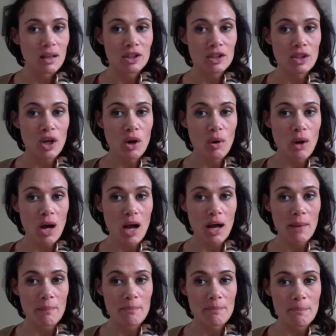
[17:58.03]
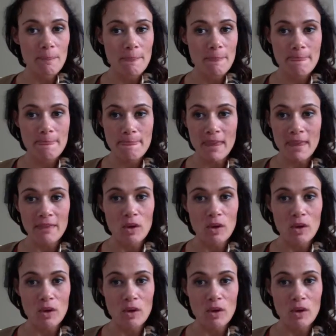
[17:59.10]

the